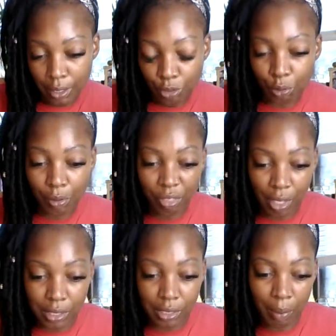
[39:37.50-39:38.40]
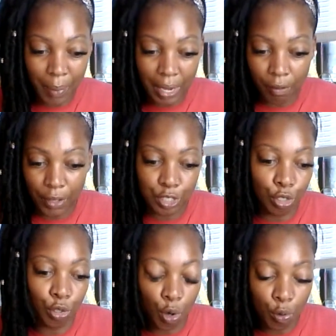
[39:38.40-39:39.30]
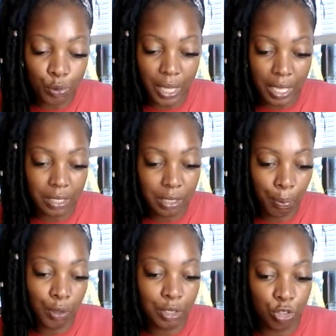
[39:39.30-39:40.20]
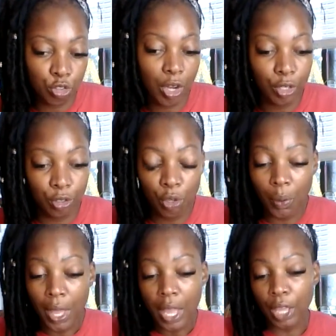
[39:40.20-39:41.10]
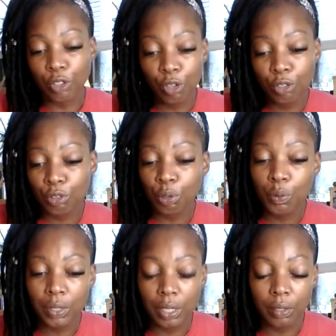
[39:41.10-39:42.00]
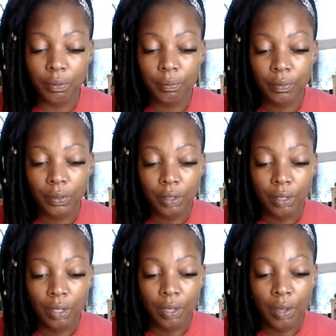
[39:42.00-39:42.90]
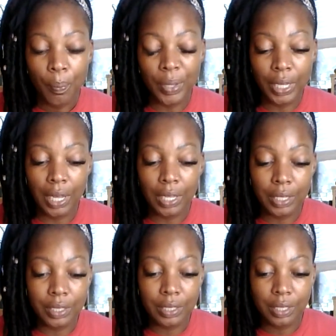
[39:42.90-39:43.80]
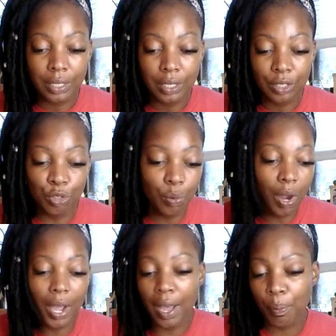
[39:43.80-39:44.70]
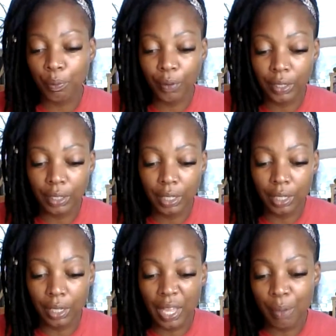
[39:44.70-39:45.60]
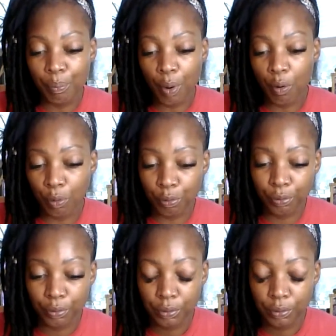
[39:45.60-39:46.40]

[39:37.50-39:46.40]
do the things and manifest the goals as this person is trying to do. And you're doing it because you are operating here in both